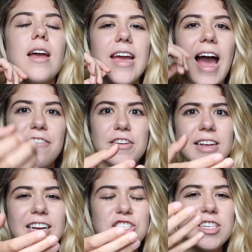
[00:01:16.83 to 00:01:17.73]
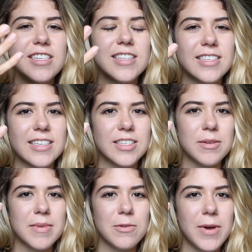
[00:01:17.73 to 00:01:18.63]
Yeah, I feel like I cheated the
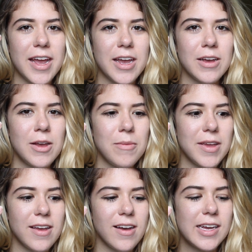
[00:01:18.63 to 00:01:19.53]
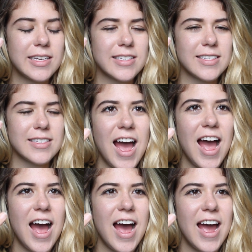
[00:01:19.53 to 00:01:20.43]
system in a way because
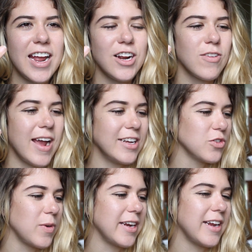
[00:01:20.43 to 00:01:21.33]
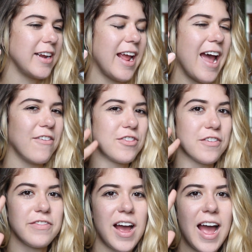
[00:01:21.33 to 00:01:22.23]
I graduated after
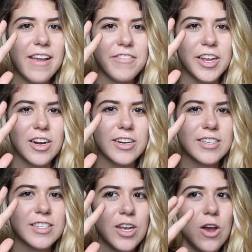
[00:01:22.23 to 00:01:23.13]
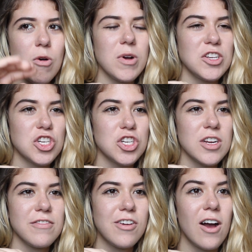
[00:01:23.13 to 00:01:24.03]
5 years, which
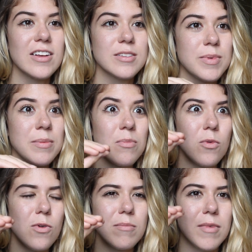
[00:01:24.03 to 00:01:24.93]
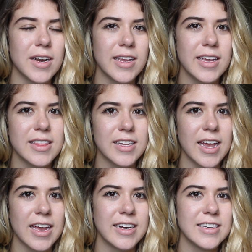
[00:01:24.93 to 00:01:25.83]
should have cost me more money in the
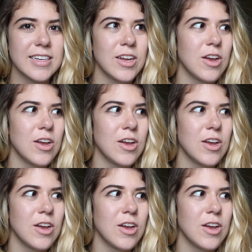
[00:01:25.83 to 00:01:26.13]
end.